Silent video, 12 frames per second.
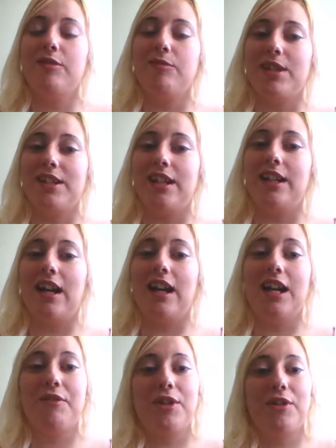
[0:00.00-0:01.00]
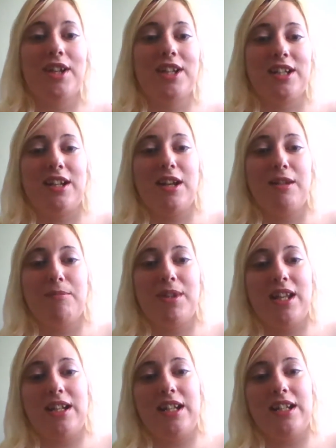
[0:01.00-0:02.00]
by saying, I have a question, but
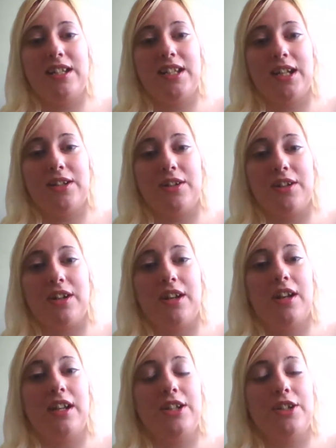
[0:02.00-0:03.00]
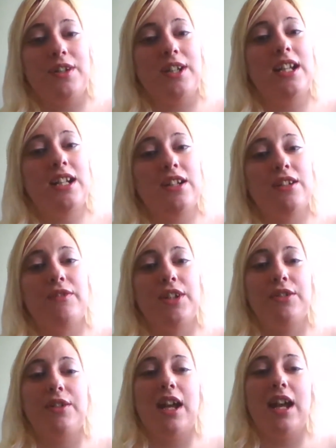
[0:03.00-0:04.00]
then he decided to turn it into an
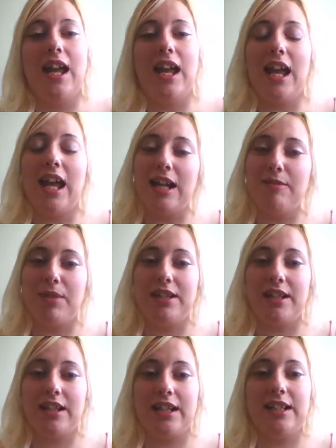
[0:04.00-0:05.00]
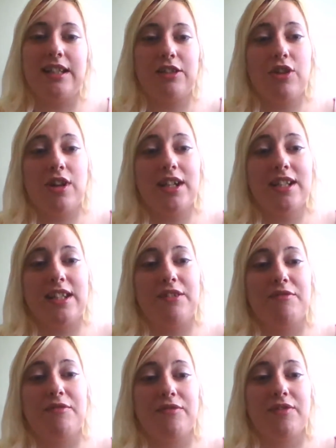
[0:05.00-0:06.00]
interview and basically try and
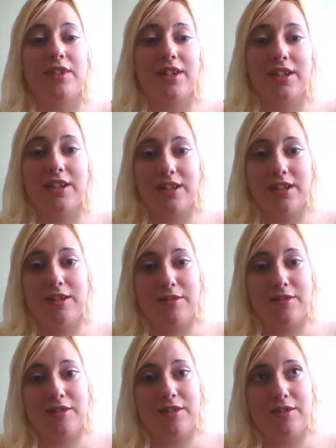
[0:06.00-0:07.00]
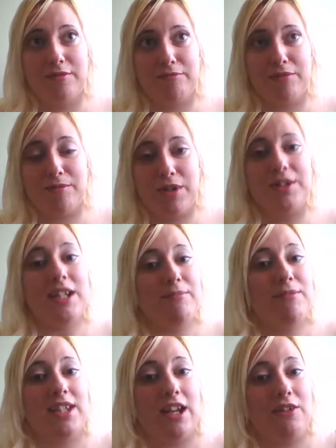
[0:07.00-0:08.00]
self-promote
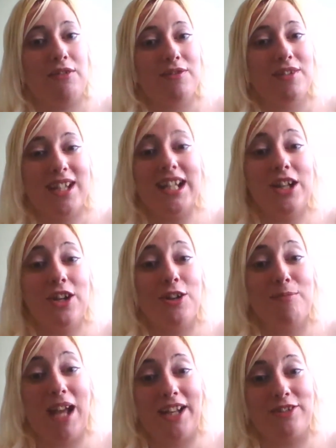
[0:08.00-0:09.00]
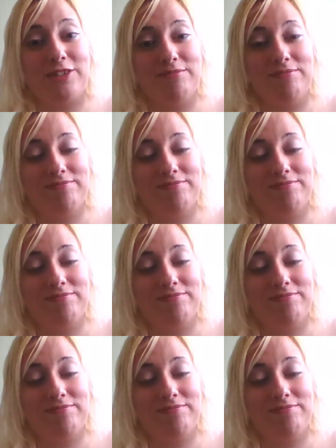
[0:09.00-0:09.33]
himself in her panel.